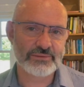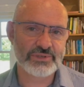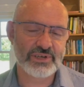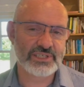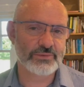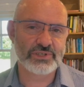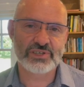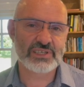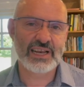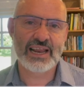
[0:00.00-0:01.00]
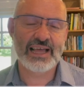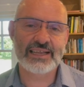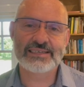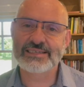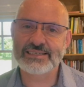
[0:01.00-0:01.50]
I'm sure she was just
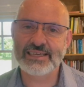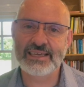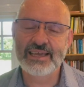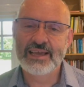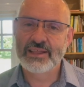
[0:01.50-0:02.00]
glad to see